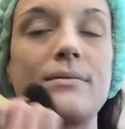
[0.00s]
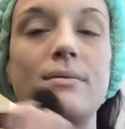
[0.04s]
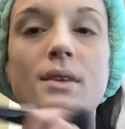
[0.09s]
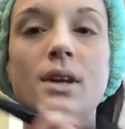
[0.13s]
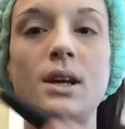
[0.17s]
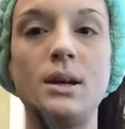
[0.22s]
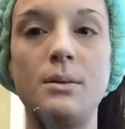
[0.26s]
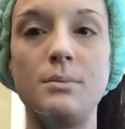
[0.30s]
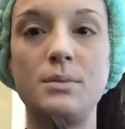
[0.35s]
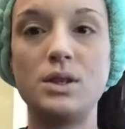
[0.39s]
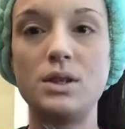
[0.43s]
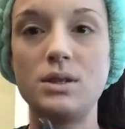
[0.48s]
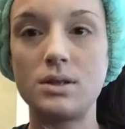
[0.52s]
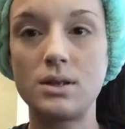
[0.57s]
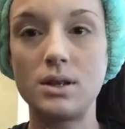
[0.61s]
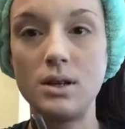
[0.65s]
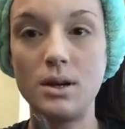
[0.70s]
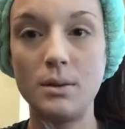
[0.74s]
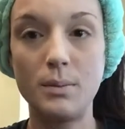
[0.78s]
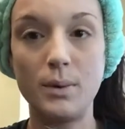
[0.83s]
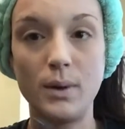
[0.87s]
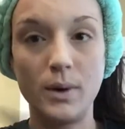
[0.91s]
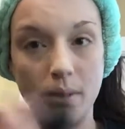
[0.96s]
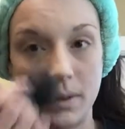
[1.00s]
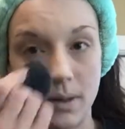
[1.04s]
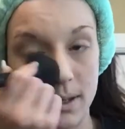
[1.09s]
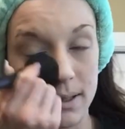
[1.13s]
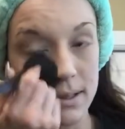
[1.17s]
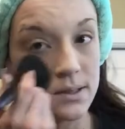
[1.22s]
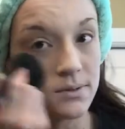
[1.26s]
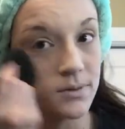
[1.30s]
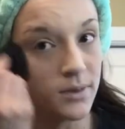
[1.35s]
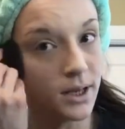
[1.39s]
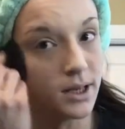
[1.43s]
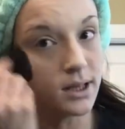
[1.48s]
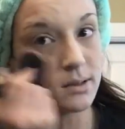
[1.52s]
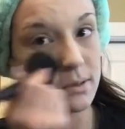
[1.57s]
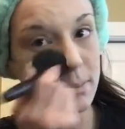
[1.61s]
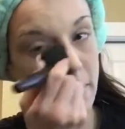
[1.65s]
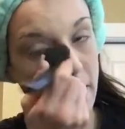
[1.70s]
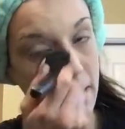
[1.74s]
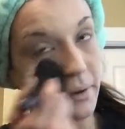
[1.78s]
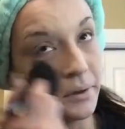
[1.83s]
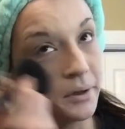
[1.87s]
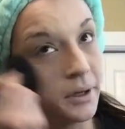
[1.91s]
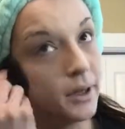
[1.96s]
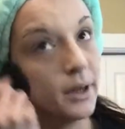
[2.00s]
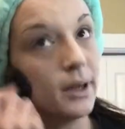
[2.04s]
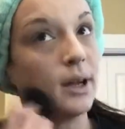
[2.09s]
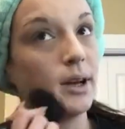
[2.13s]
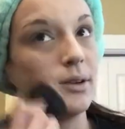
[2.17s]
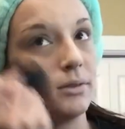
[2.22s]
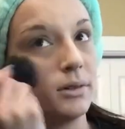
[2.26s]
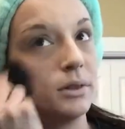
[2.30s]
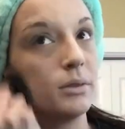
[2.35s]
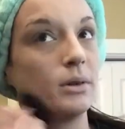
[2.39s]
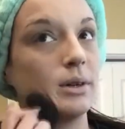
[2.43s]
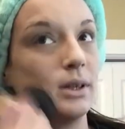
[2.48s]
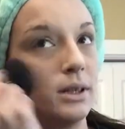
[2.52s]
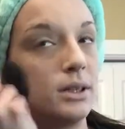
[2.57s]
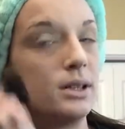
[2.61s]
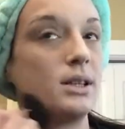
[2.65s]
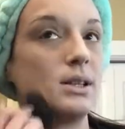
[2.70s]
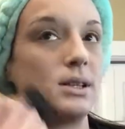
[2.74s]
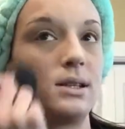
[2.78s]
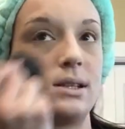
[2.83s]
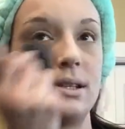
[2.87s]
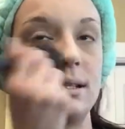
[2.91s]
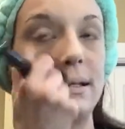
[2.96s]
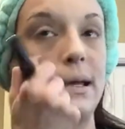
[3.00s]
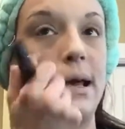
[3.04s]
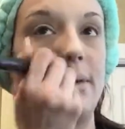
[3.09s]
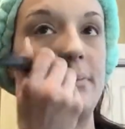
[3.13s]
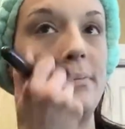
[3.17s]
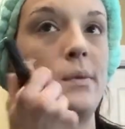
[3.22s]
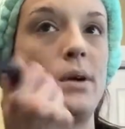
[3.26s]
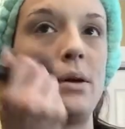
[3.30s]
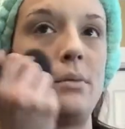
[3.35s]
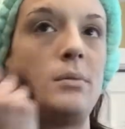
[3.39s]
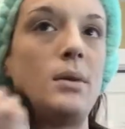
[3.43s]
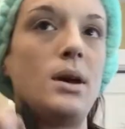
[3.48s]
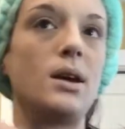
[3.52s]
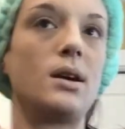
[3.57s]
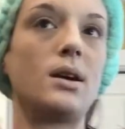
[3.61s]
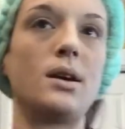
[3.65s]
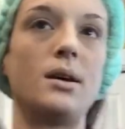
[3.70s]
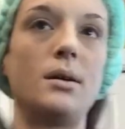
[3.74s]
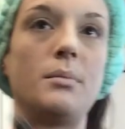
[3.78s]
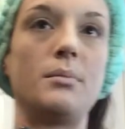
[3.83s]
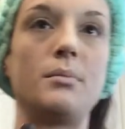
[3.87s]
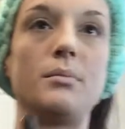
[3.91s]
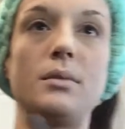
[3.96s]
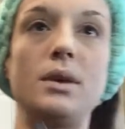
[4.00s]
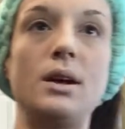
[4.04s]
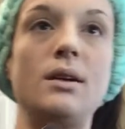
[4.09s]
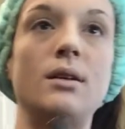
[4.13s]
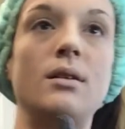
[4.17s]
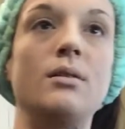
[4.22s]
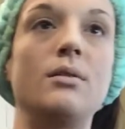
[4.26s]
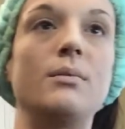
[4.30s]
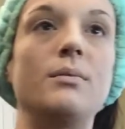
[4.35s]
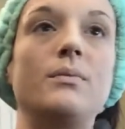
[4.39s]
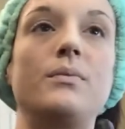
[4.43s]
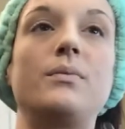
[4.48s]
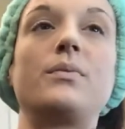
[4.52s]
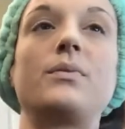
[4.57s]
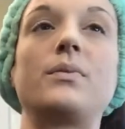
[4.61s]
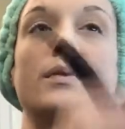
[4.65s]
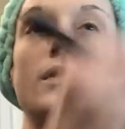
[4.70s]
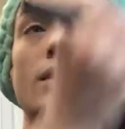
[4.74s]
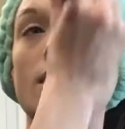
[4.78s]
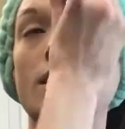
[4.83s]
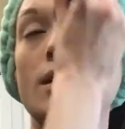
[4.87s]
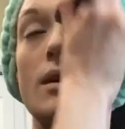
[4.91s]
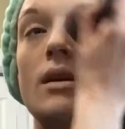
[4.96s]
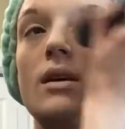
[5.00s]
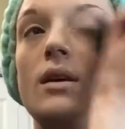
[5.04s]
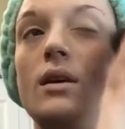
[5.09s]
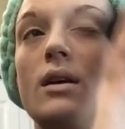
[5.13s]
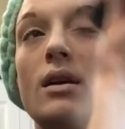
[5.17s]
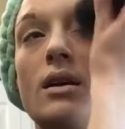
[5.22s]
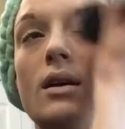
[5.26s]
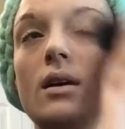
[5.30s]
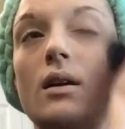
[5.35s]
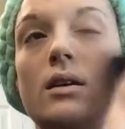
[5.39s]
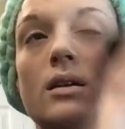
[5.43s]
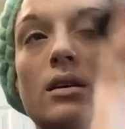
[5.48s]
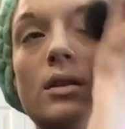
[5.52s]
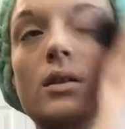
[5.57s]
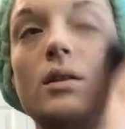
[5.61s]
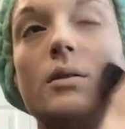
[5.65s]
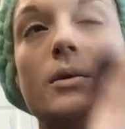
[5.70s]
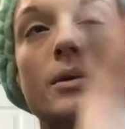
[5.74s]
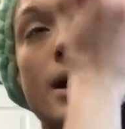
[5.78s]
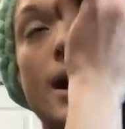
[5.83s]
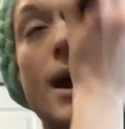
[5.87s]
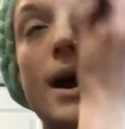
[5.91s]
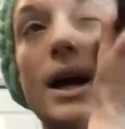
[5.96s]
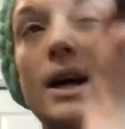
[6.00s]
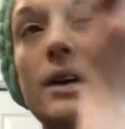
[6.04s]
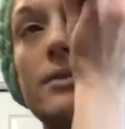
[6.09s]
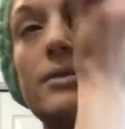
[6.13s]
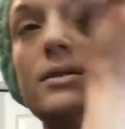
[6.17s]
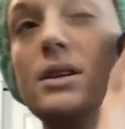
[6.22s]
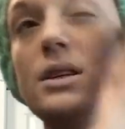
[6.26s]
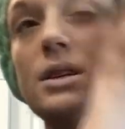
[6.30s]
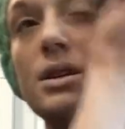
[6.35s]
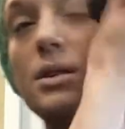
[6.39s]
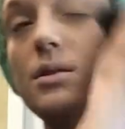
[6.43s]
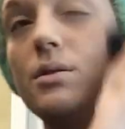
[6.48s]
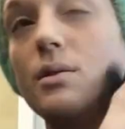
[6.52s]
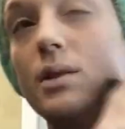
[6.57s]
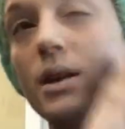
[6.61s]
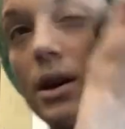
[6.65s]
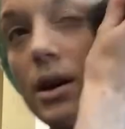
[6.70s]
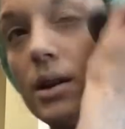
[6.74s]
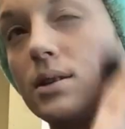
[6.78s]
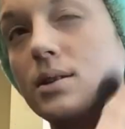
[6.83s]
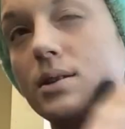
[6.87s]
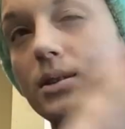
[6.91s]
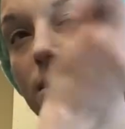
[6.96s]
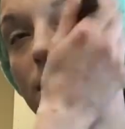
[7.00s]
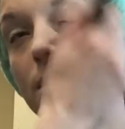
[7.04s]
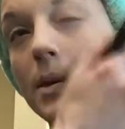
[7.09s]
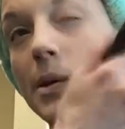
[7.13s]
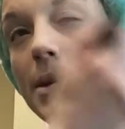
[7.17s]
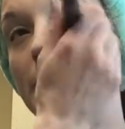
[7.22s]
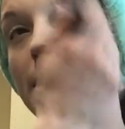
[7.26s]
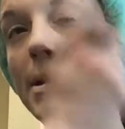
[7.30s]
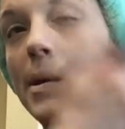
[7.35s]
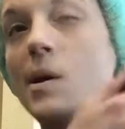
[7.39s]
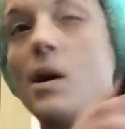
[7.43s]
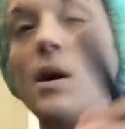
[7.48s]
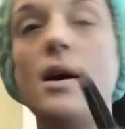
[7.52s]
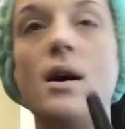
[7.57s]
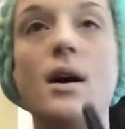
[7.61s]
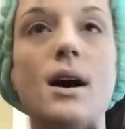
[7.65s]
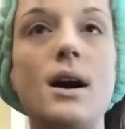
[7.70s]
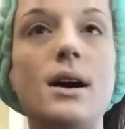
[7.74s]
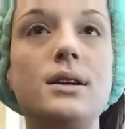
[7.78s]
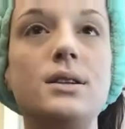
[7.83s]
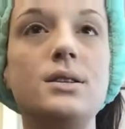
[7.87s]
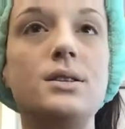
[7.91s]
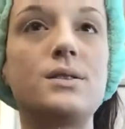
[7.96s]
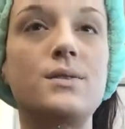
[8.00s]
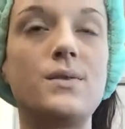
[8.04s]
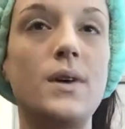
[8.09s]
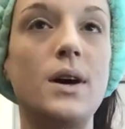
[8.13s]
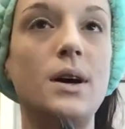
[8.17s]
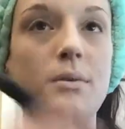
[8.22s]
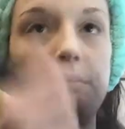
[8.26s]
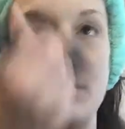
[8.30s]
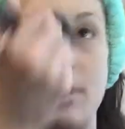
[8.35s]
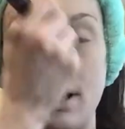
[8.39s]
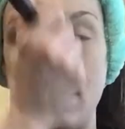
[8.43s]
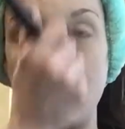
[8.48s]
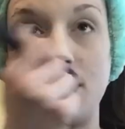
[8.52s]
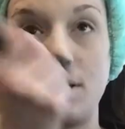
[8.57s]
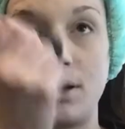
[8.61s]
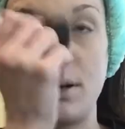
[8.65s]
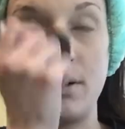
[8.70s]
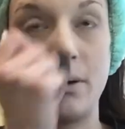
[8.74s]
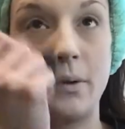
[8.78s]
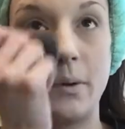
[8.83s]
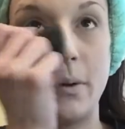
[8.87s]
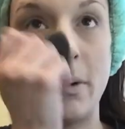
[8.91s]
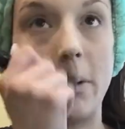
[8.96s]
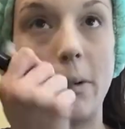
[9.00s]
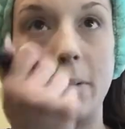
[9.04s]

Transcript: And I'm just going to put this face powder everywhere to set my makeup. Now, you don't have to do this. I just find when I do